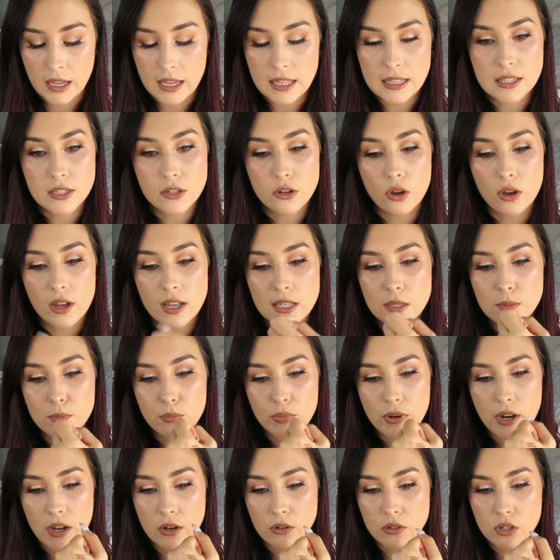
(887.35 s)
It's not as
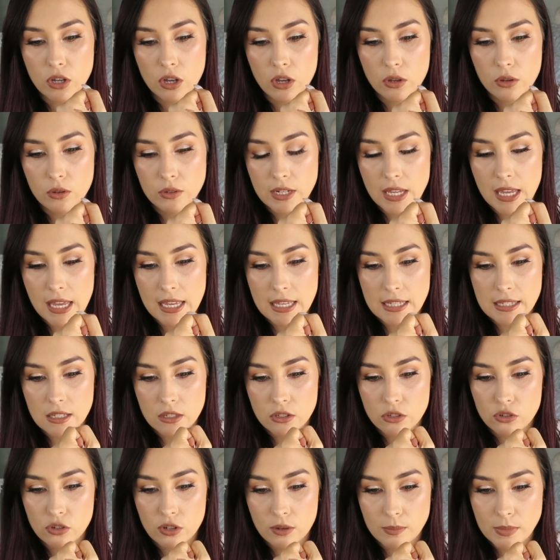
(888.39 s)
brown toned as
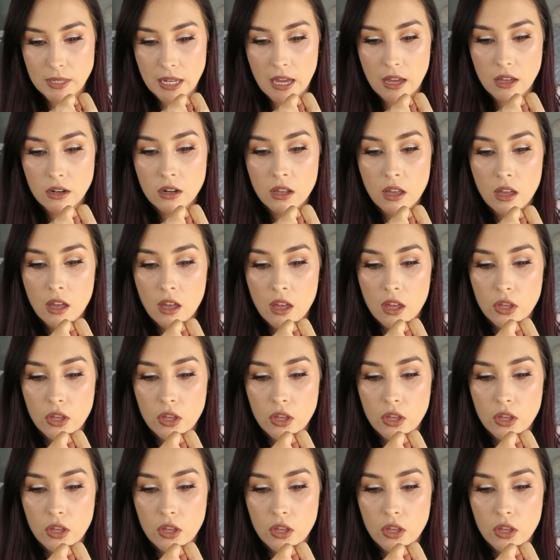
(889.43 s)
Strip Down.